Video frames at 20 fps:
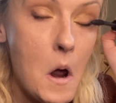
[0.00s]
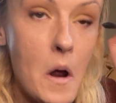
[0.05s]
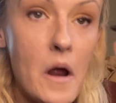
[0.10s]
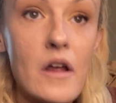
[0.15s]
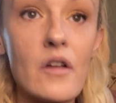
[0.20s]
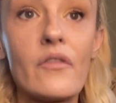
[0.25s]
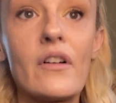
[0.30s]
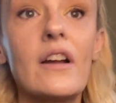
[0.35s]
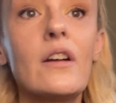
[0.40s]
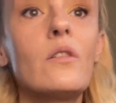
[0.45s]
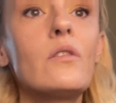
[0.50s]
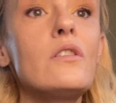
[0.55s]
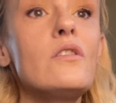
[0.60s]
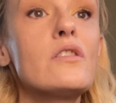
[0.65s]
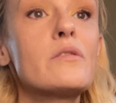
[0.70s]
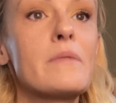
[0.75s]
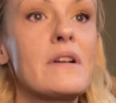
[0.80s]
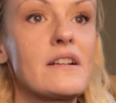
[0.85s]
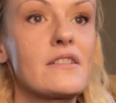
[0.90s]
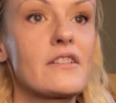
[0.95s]
If I don't use
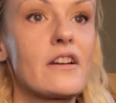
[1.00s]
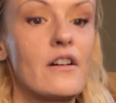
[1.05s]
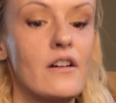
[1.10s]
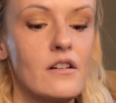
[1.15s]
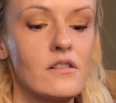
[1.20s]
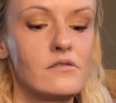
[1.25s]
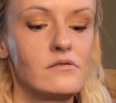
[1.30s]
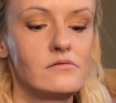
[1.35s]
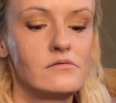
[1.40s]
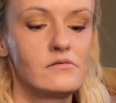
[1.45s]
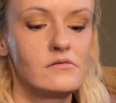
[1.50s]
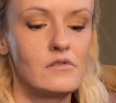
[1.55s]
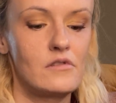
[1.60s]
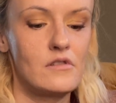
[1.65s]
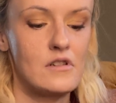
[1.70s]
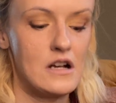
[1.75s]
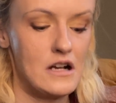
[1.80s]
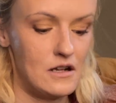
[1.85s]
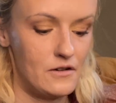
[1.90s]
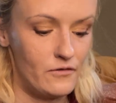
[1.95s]
mascara,
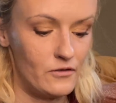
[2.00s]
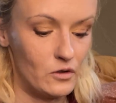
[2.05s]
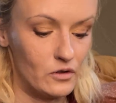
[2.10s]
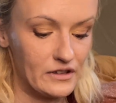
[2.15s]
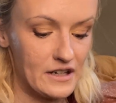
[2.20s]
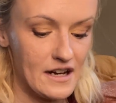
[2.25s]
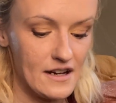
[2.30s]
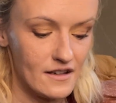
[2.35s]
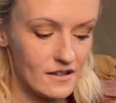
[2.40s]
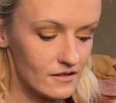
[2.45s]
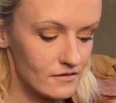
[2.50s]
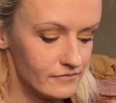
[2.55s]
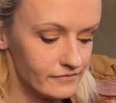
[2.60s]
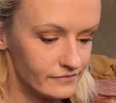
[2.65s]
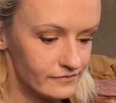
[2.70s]
I feel naked.